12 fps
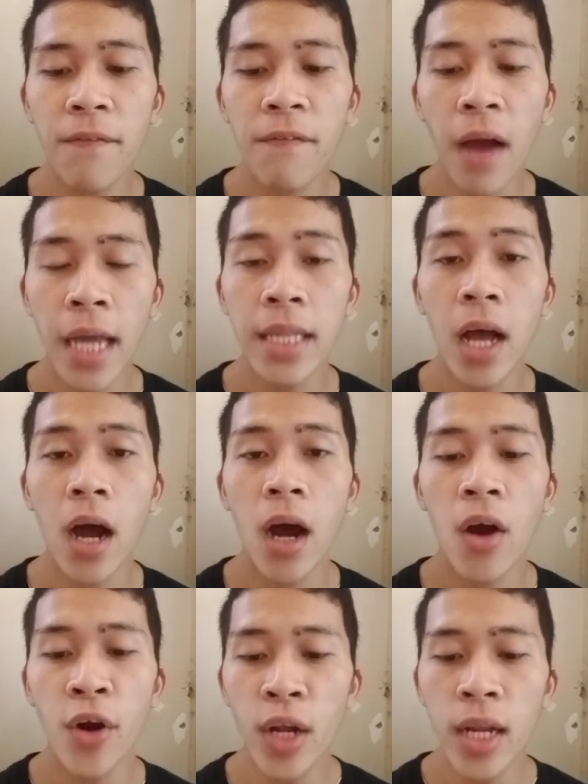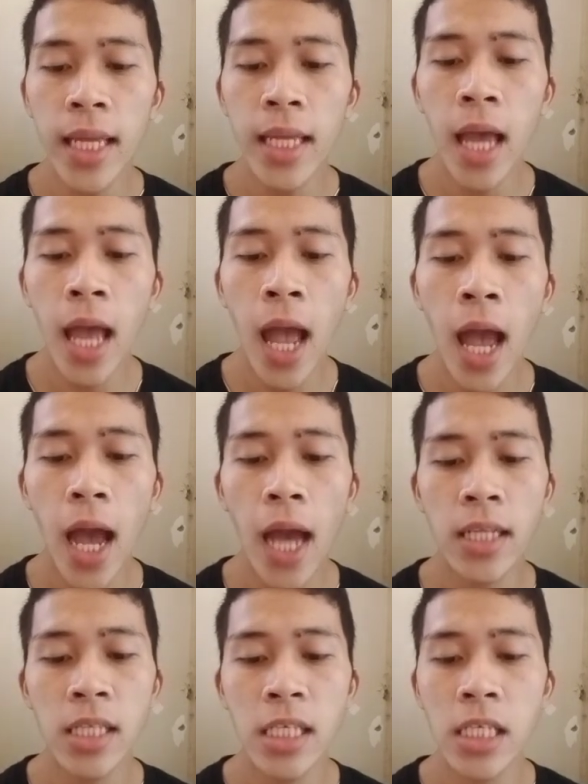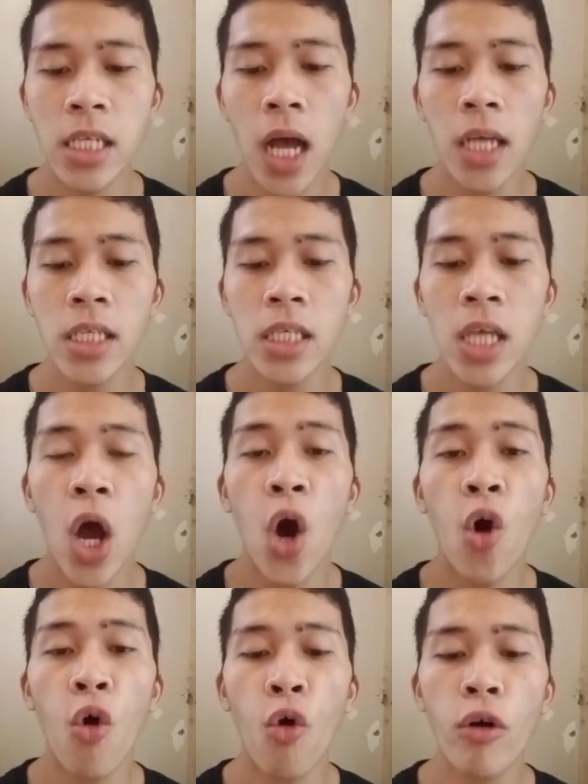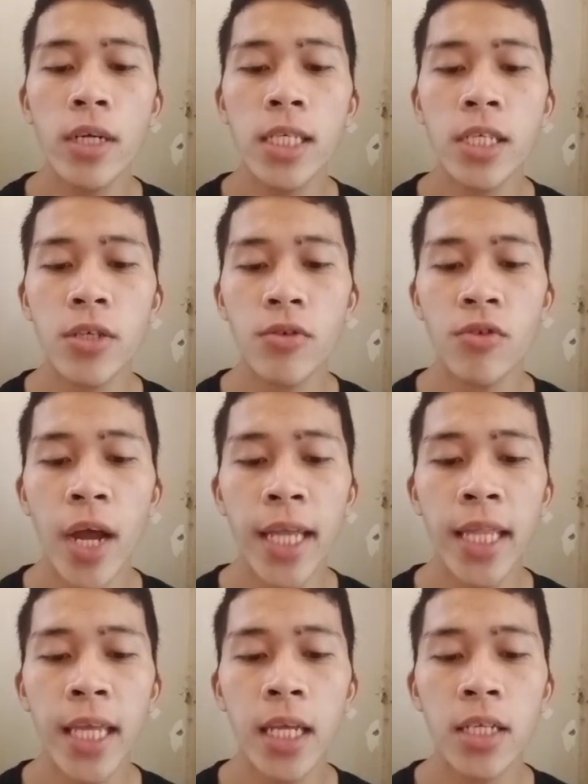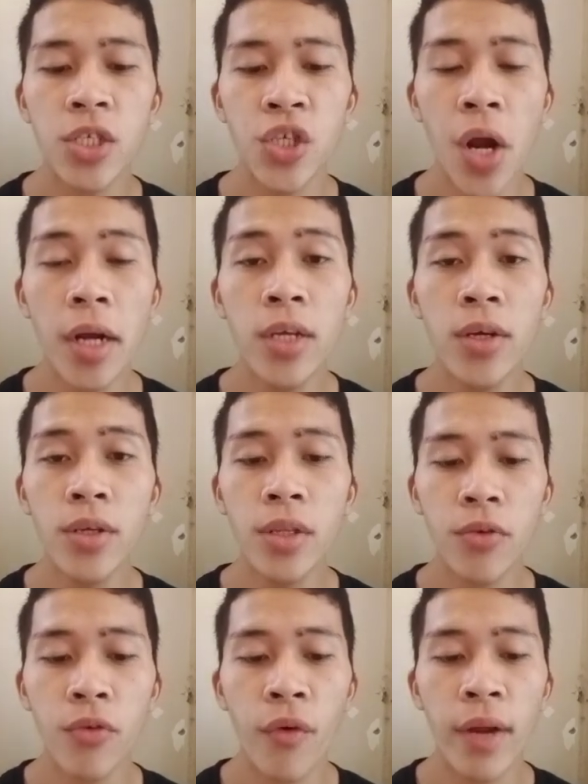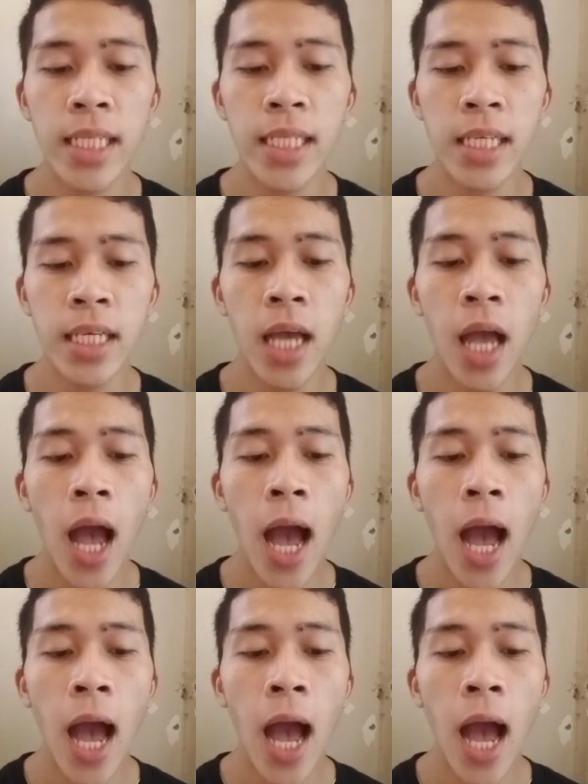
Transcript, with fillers: fight, hurling, and discuss horse riding, chariot racing,